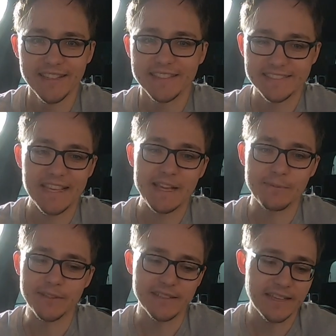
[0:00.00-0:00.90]

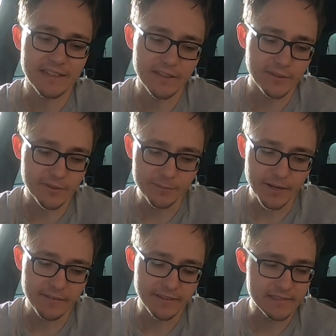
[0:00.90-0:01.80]
segment, let alone
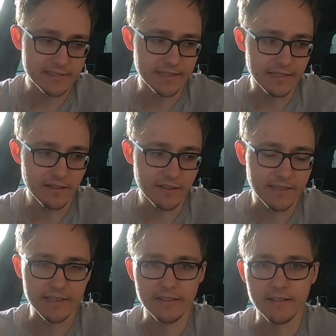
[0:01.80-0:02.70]
comparing it to the R,
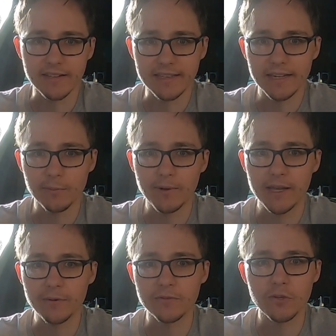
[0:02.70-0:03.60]
that can kind of get
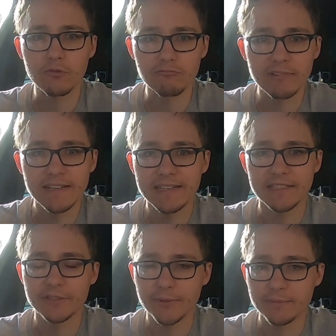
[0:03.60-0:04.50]
away with not really
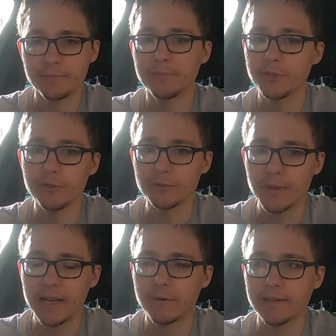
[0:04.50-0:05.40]
doing huge
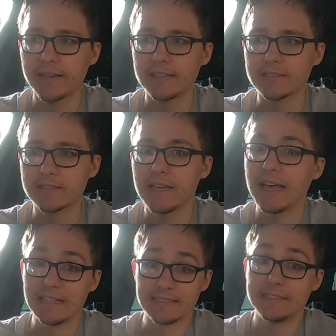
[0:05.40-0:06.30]
power gains
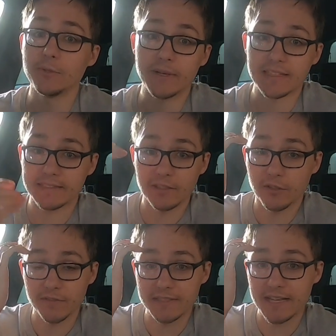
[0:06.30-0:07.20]
and still getting a
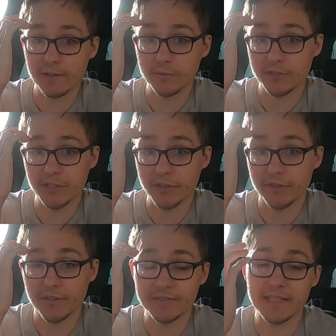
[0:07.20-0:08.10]
lot of sales.
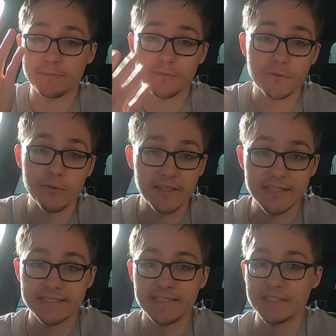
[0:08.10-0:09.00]
I've said before in
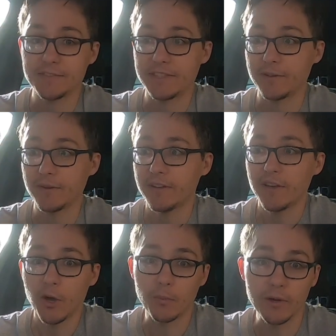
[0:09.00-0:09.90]
yesterday's video,
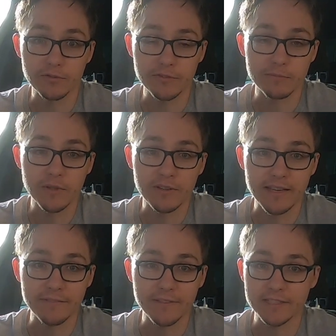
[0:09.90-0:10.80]
a well-driven
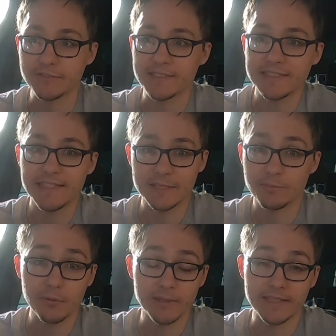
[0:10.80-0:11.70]
Mk8 Fiesta ST is
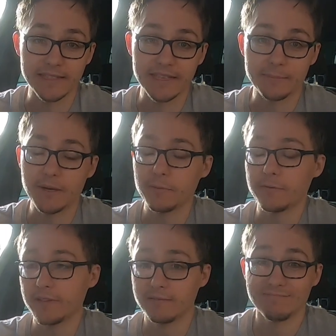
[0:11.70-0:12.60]
probably going to keep up
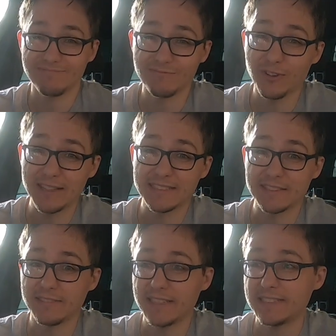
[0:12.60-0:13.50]
with it
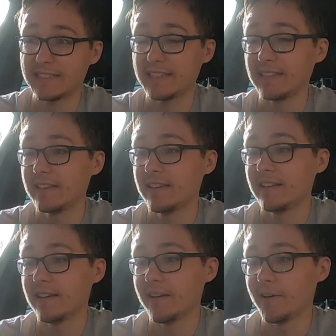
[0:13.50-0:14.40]
relatively easily.
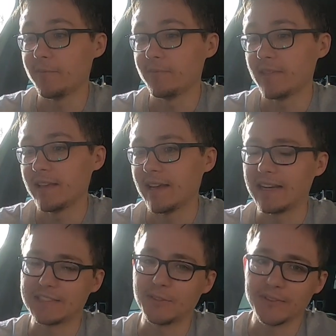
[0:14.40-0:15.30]
And
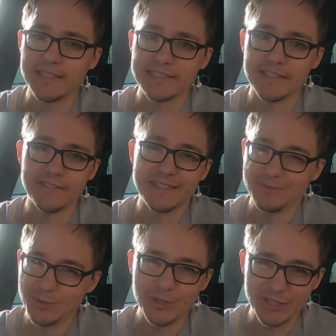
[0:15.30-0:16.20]
that's not necessarily
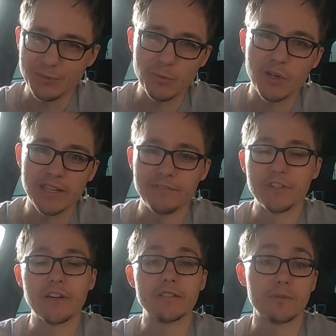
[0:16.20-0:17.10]
what you'd want if
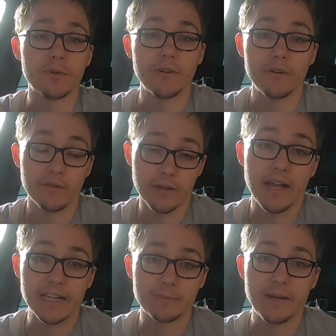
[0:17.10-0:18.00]
you're going to a
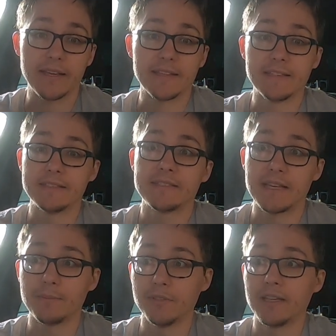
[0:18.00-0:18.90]
hatchback in this
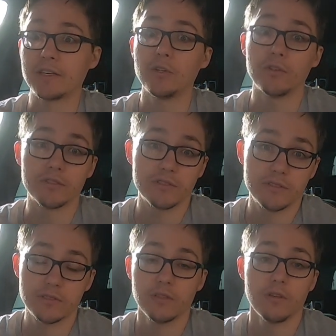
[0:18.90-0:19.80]
segment that
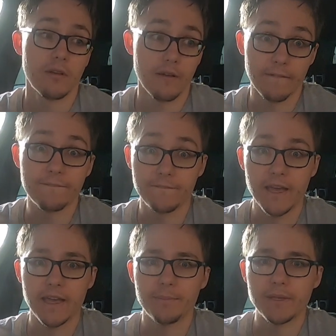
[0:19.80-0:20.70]
costs a
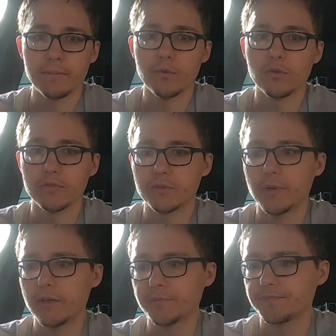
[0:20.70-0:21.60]
fair bit more as
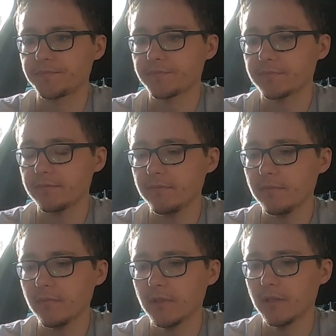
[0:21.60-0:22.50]
well.
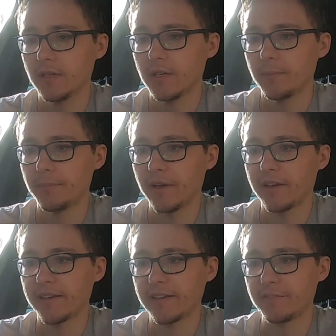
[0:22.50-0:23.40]

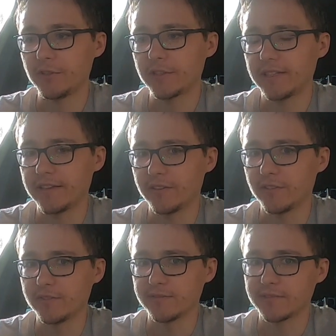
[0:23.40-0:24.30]
But if you look at it
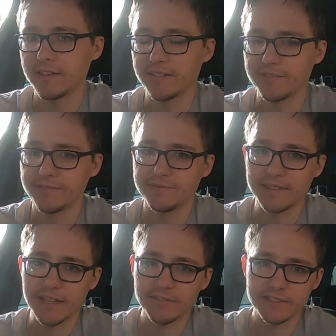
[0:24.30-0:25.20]
on kind of
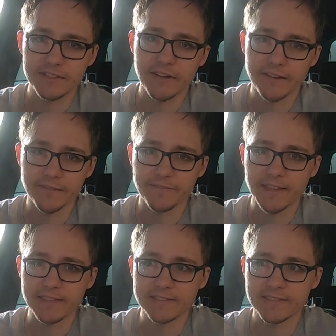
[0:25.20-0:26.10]
the other side of
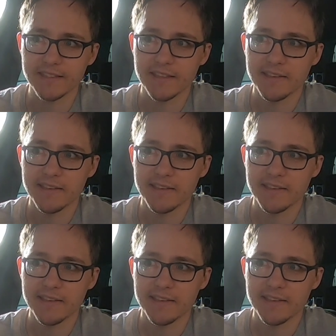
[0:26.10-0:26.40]
things,